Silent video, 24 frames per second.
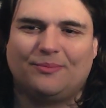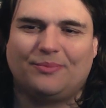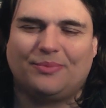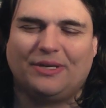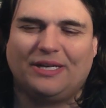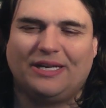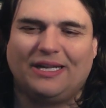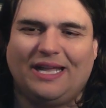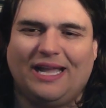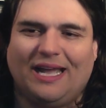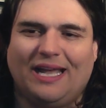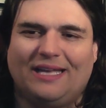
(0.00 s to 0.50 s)

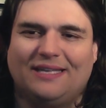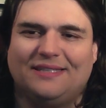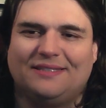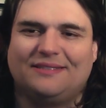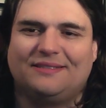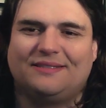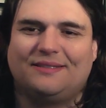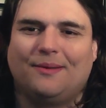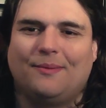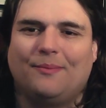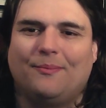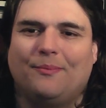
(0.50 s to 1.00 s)
but it has
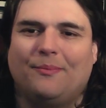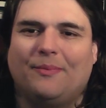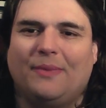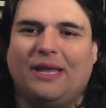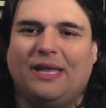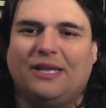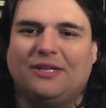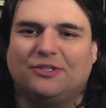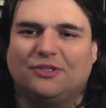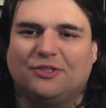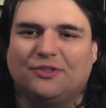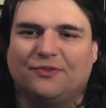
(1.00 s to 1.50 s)
some
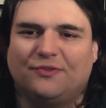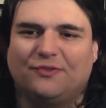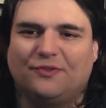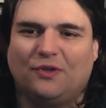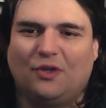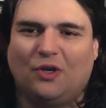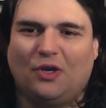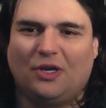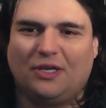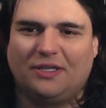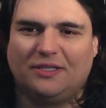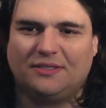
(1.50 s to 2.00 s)
major
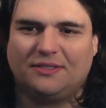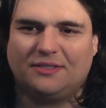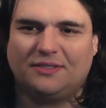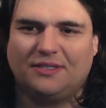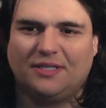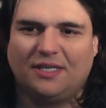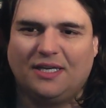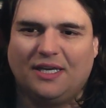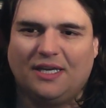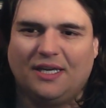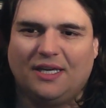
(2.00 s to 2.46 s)
flaws.